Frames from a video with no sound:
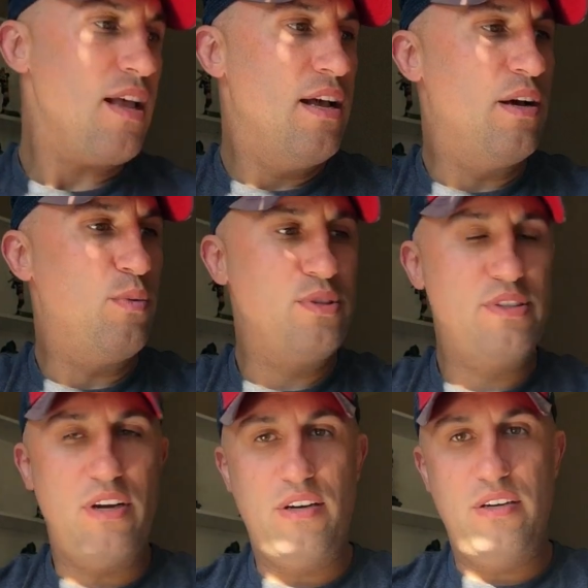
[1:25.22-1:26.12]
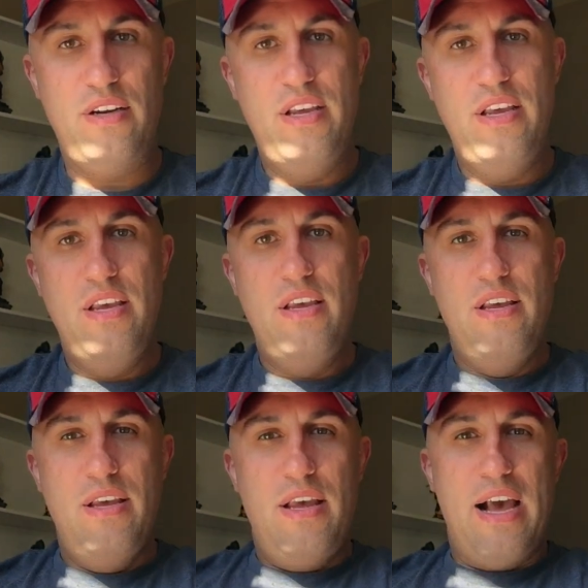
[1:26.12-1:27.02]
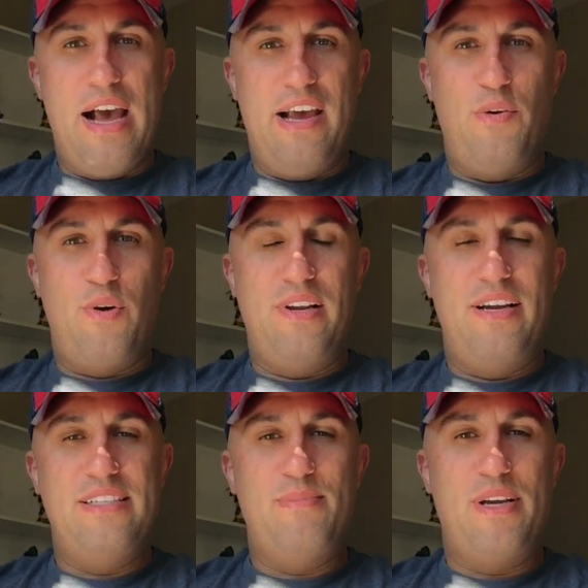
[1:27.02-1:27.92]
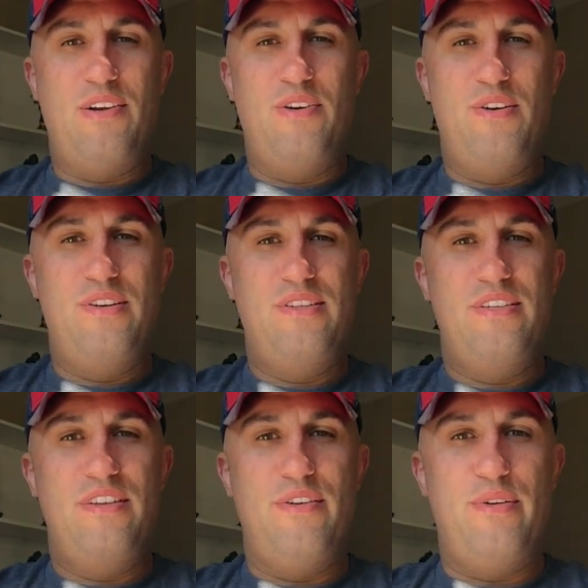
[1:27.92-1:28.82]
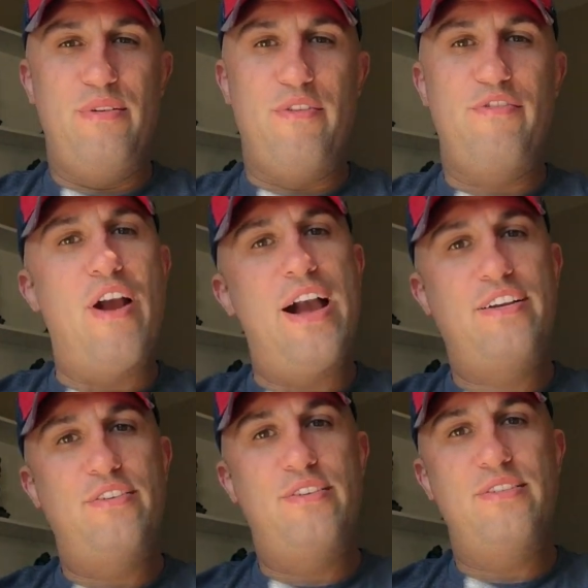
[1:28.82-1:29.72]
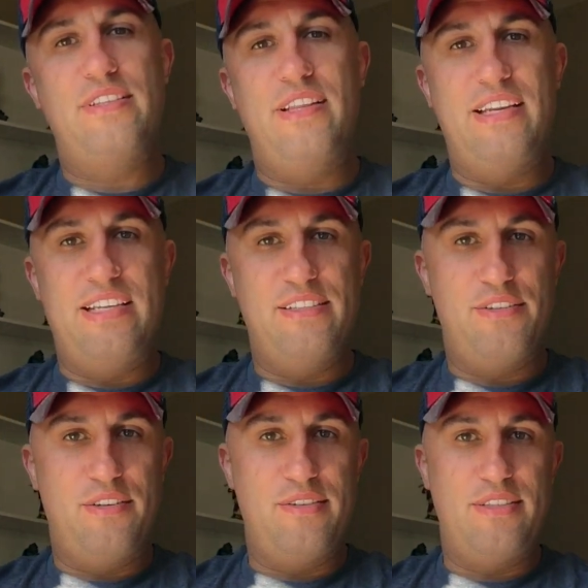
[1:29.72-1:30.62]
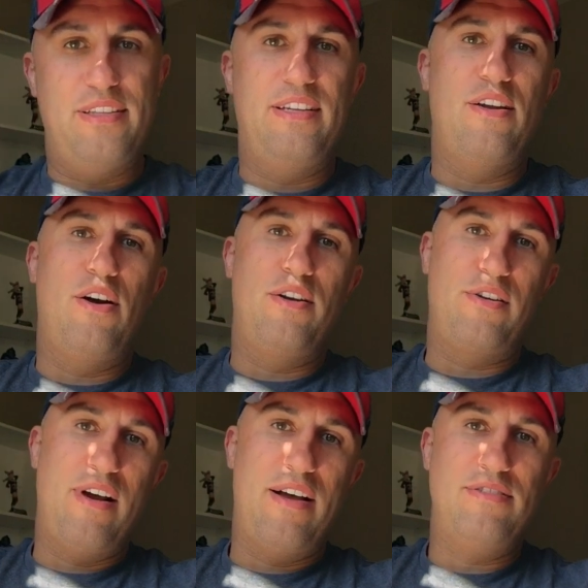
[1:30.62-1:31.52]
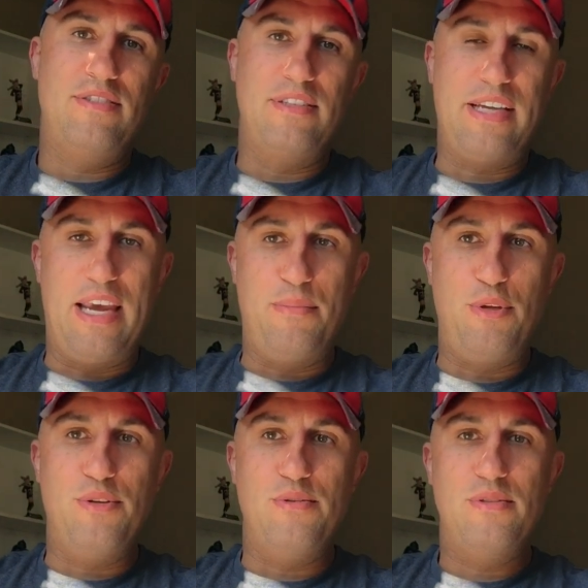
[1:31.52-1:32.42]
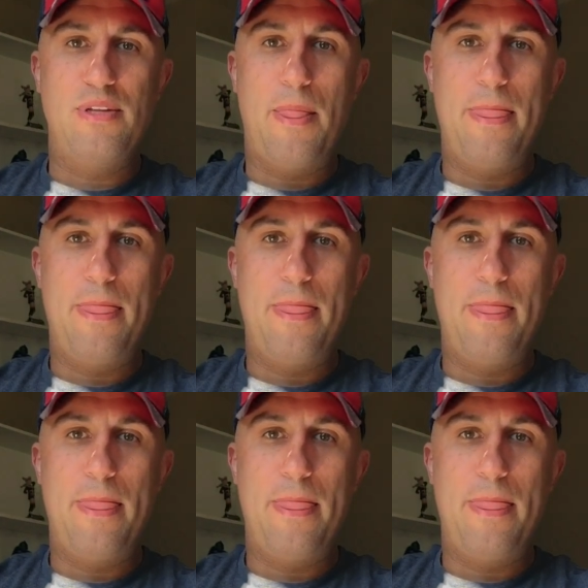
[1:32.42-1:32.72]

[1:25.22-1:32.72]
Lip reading: We'll start. I organize my cards. They're in refractors and then inserts and then autographs and game used.